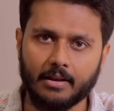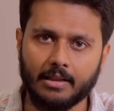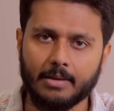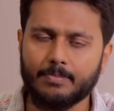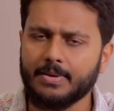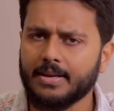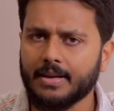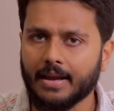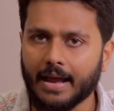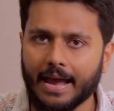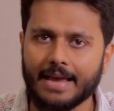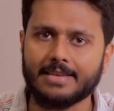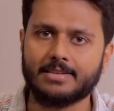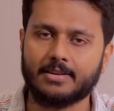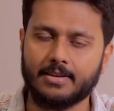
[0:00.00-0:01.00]
let me
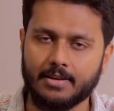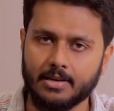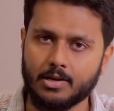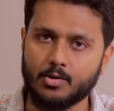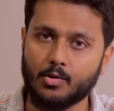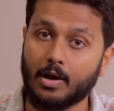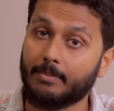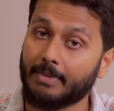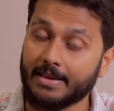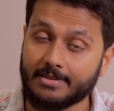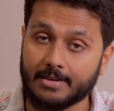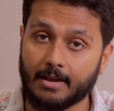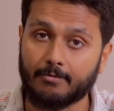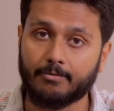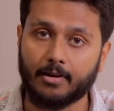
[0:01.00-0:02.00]
ask you and
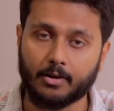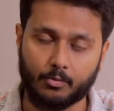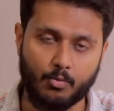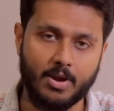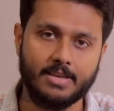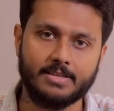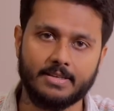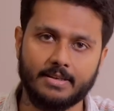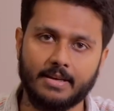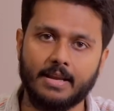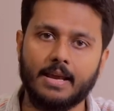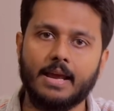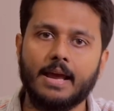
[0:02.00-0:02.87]
myself a question.